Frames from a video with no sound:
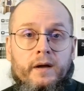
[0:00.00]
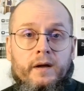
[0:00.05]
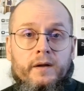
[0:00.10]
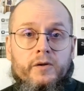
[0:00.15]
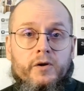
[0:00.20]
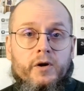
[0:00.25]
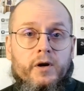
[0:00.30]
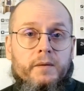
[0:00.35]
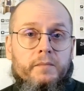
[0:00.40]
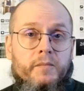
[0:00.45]

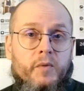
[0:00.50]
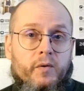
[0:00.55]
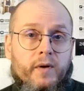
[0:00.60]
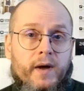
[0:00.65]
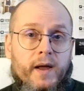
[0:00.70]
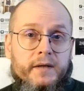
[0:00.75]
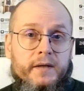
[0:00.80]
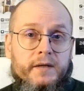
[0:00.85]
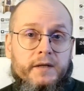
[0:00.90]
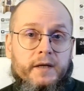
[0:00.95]
The
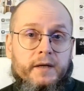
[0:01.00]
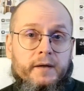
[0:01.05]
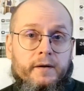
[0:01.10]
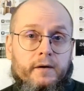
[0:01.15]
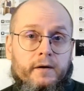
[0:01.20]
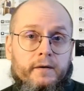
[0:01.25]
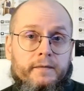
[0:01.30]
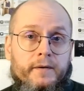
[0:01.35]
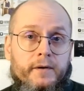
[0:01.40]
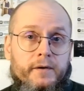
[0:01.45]
morality
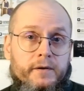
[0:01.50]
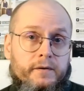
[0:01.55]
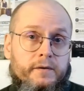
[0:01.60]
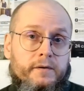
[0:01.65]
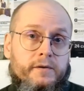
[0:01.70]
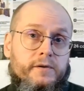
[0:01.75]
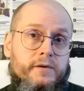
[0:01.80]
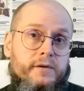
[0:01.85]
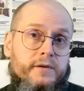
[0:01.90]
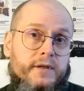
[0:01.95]
of a
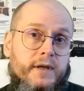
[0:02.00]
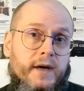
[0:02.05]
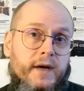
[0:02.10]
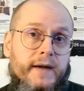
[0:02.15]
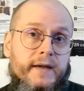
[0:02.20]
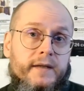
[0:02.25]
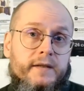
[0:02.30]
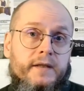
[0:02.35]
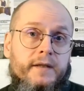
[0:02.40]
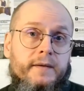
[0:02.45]

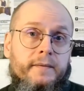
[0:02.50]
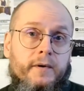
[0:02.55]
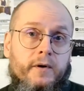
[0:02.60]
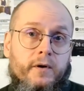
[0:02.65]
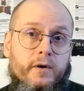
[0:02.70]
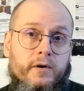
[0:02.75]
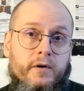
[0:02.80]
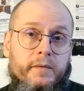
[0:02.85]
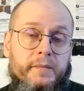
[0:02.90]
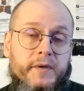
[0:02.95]
society
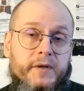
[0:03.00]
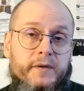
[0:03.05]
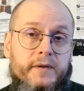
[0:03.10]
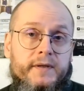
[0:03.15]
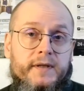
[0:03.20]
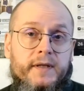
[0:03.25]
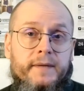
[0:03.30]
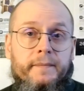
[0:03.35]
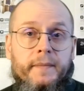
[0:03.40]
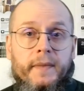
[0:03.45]
or
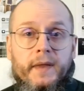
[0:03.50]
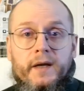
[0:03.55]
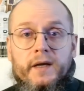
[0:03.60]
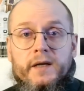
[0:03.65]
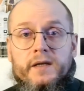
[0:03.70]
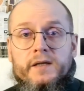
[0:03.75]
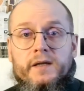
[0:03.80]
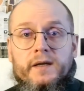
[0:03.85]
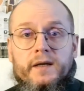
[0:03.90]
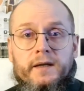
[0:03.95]
community
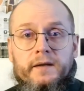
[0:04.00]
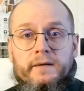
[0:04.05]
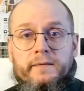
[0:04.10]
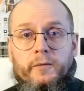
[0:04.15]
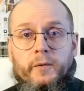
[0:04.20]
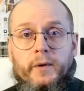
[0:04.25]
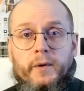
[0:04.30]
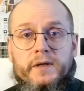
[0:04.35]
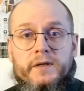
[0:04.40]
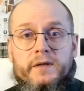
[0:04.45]
is
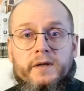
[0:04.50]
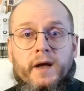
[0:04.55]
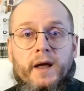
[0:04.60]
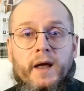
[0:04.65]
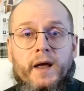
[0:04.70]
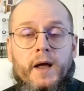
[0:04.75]
influenced